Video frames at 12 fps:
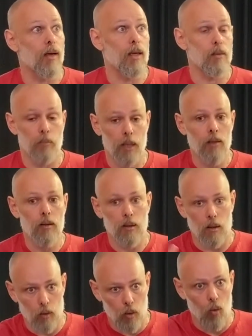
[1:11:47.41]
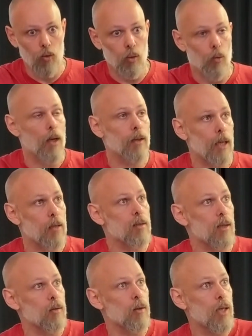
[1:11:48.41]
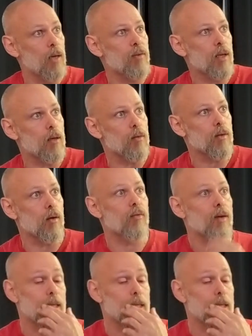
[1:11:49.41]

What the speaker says: And men go toward outside the cave kind of stuff.